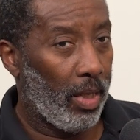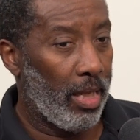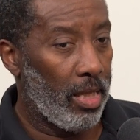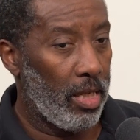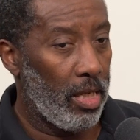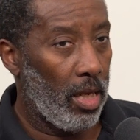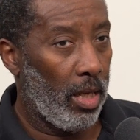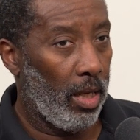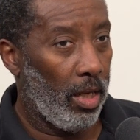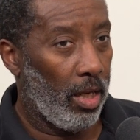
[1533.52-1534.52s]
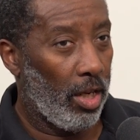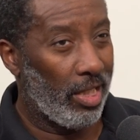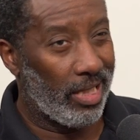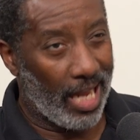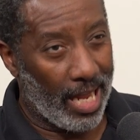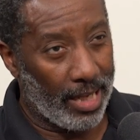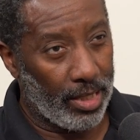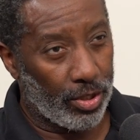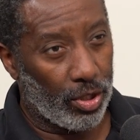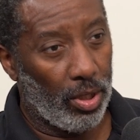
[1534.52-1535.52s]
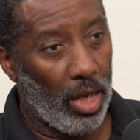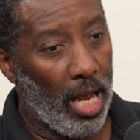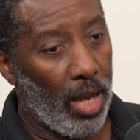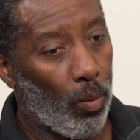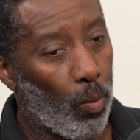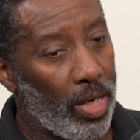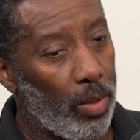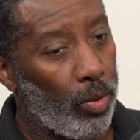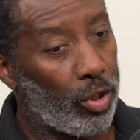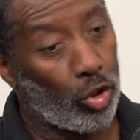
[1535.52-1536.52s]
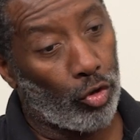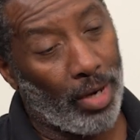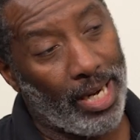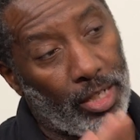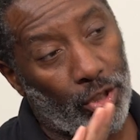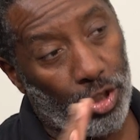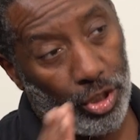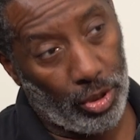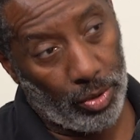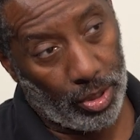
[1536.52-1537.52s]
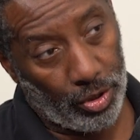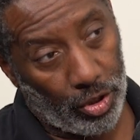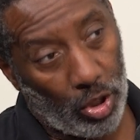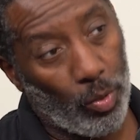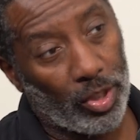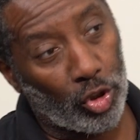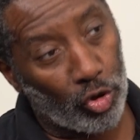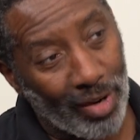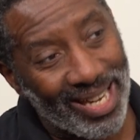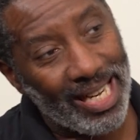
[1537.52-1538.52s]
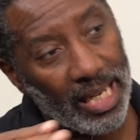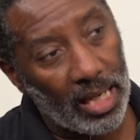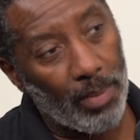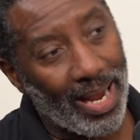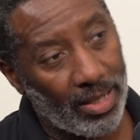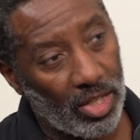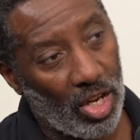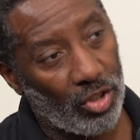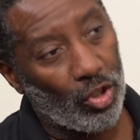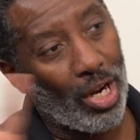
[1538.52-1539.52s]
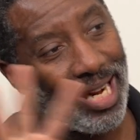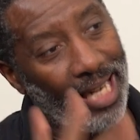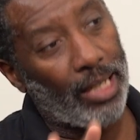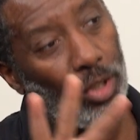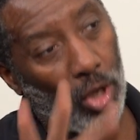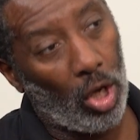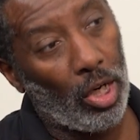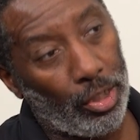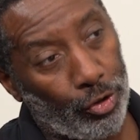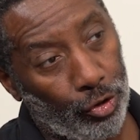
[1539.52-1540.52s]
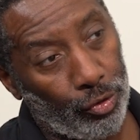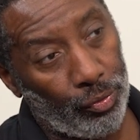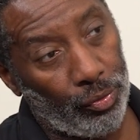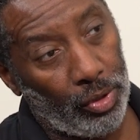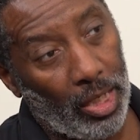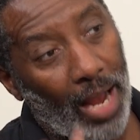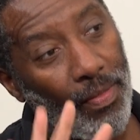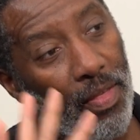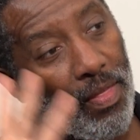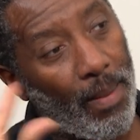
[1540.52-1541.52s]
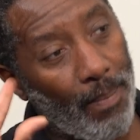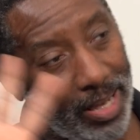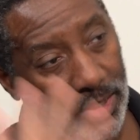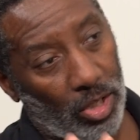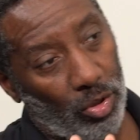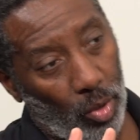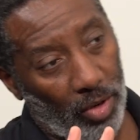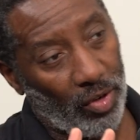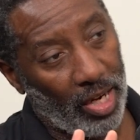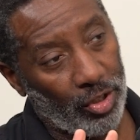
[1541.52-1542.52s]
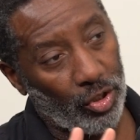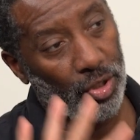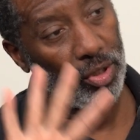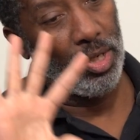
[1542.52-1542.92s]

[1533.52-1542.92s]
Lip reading: in the early days, we would train students who are training in massage in college. And then their massage qualification